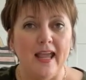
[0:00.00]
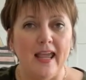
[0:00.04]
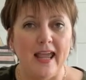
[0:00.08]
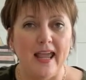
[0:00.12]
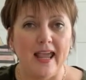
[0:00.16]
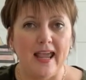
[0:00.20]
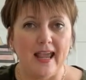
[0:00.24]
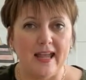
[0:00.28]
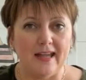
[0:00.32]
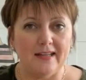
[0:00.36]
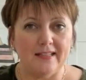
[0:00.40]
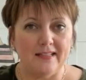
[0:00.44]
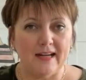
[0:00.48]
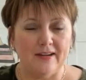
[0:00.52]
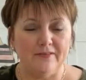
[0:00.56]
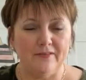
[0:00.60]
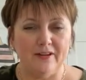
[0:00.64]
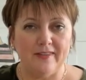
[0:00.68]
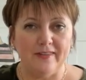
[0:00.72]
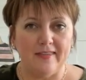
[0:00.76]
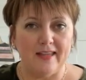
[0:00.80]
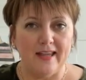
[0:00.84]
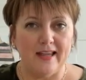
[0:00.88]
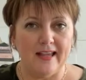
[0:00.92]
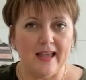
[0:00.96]
and
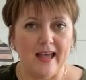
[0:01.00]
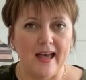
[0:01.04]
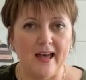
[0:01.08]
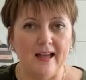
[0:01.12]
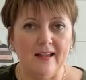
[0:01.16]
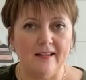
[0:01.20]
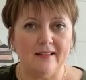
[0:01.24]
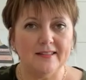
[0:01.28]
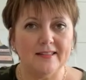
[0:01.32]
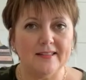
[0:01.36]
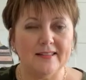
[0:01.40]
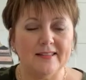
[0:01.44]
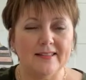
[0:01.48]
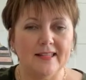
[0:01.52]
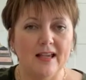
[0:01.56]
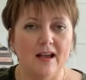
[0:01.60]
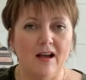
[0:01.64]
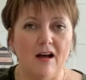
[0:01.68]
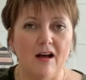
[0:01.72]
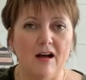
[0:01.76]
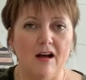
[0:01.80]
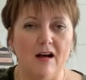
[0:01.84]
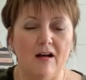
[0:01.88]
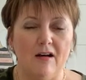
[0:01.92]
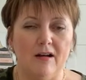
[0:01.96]
everything else
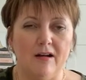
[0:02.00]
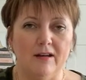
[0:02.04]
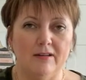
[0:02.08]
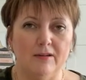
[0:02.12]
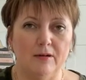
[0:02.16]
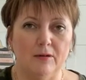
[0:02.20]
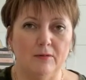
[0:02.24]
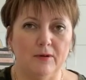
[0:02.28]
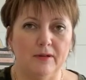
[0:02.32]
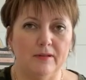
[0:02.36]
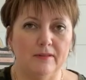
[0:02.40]
on